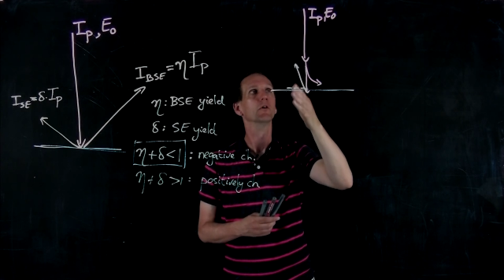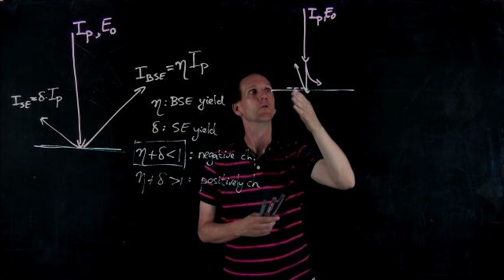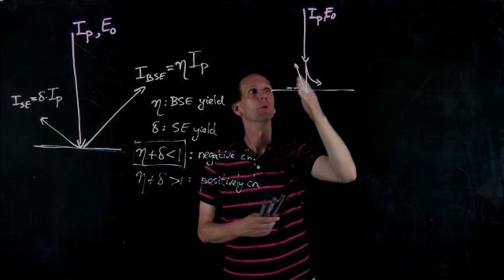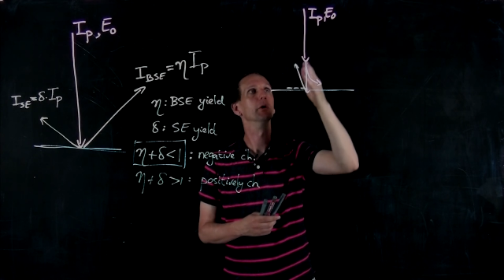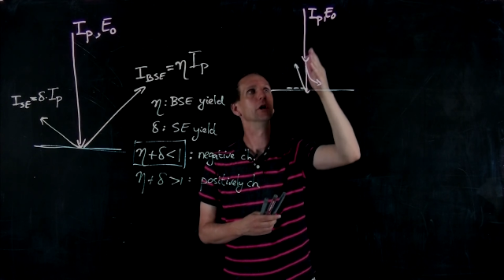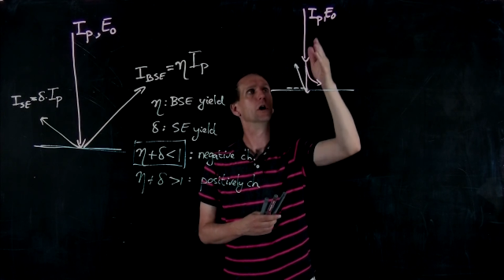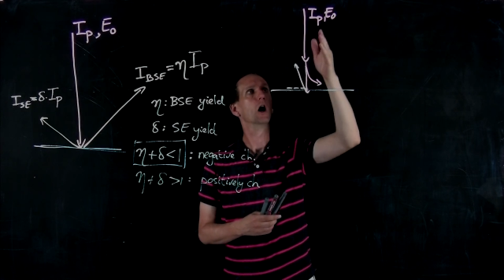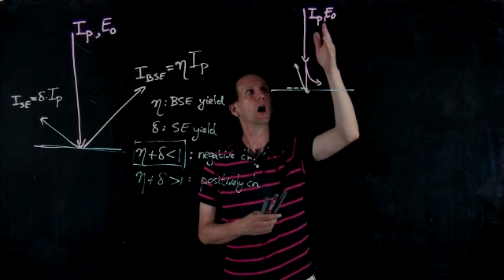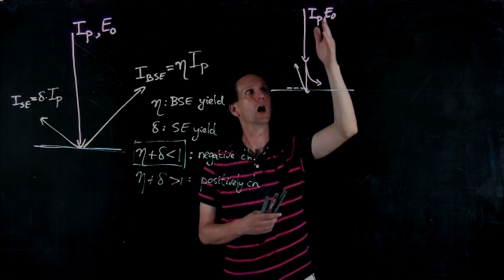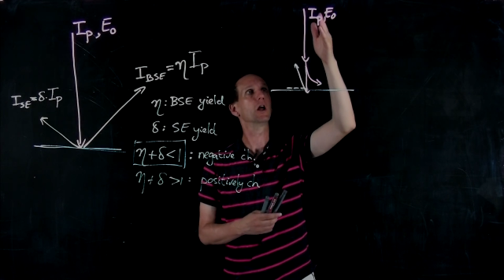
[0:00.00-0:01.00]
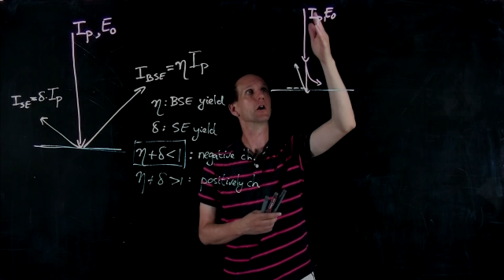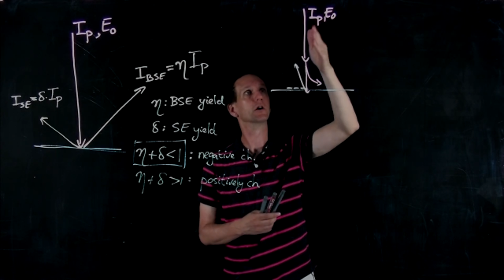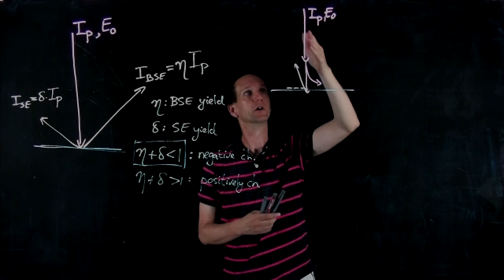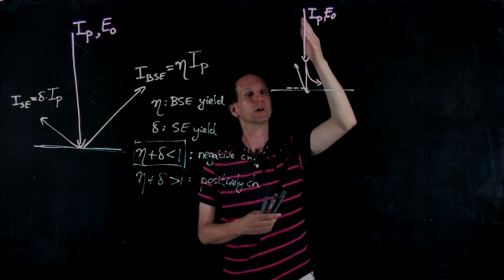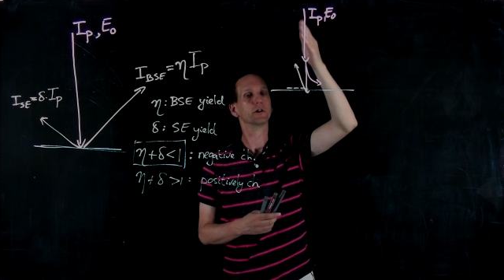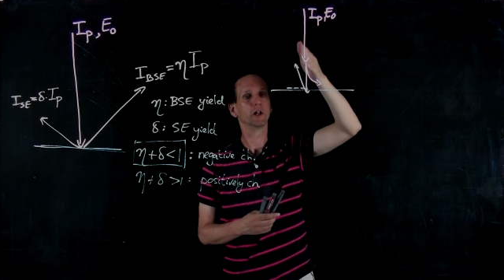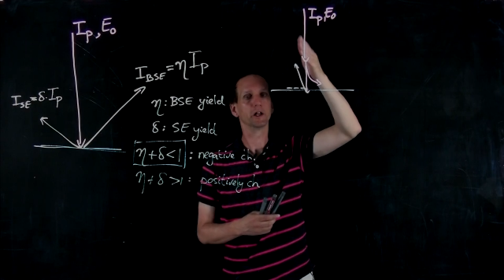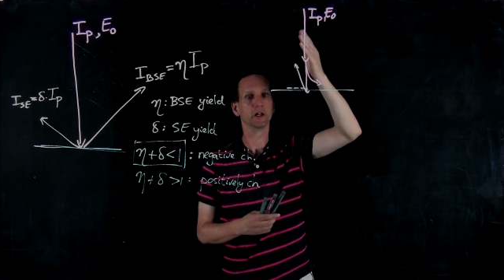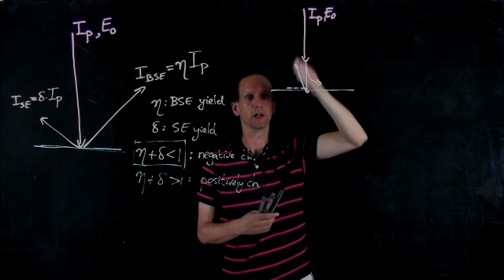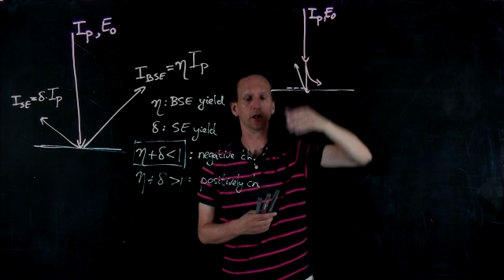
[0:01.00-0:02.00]
will be higher than
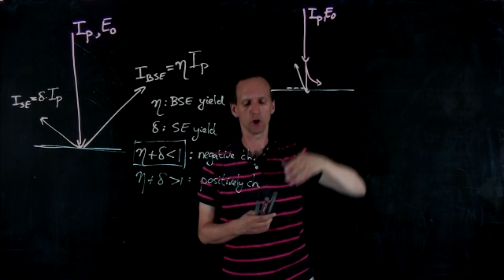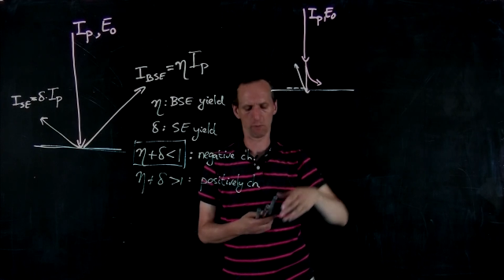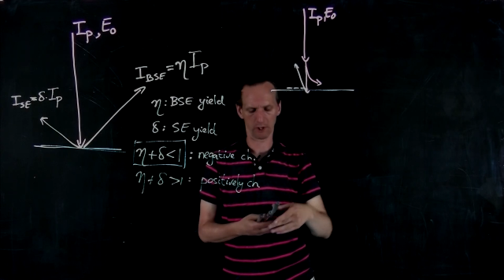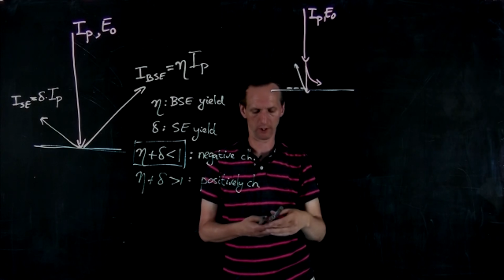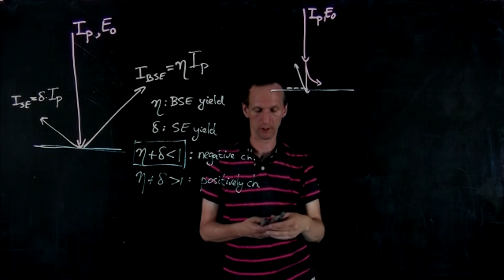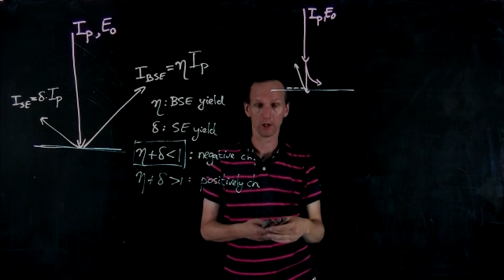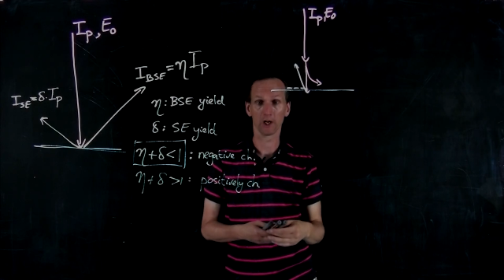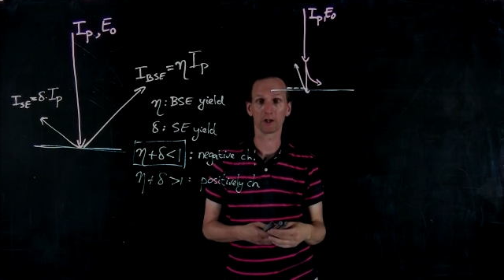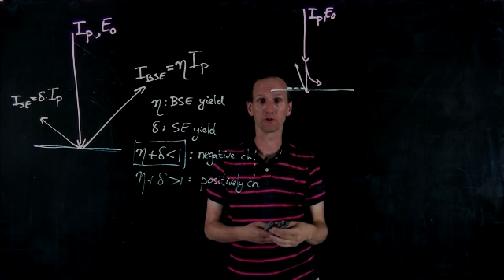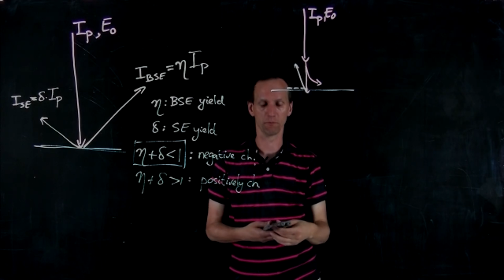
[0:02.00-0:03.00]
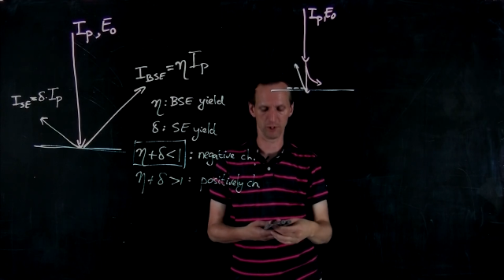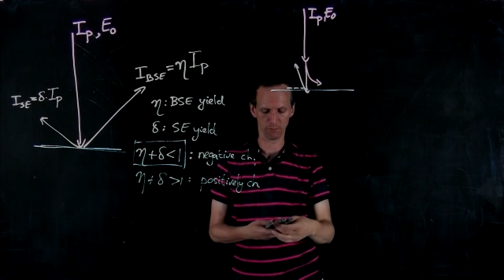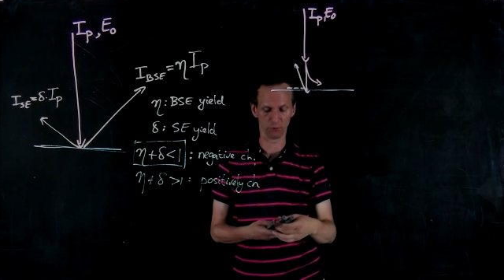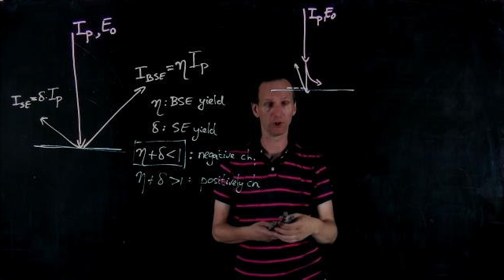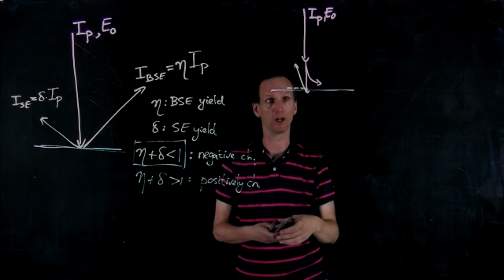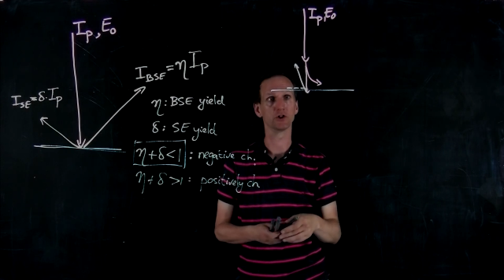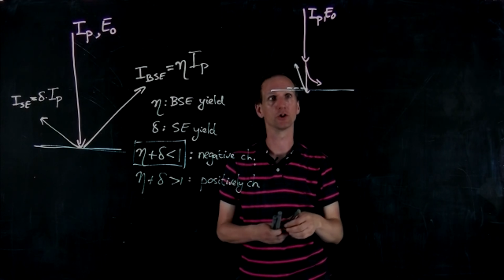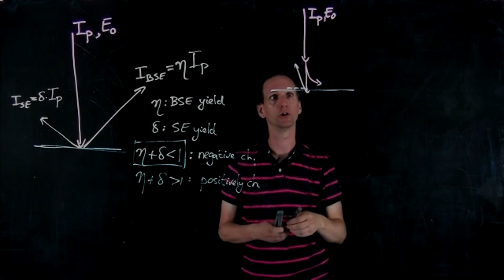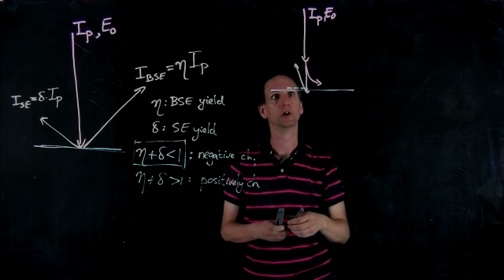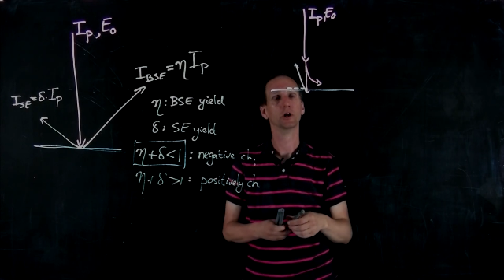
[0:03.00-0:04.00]
the incoming electron beam
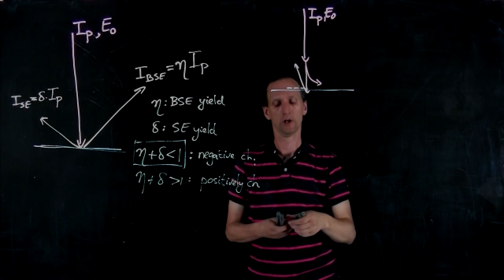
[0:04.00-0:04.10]
potential,